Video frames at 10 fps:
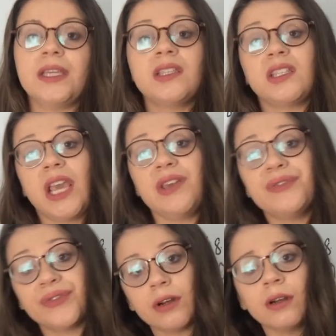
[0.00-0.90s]
is
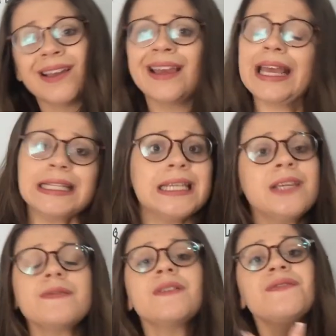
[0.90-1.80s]
safer and
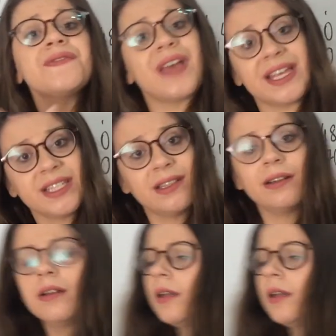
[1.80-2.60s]
even faster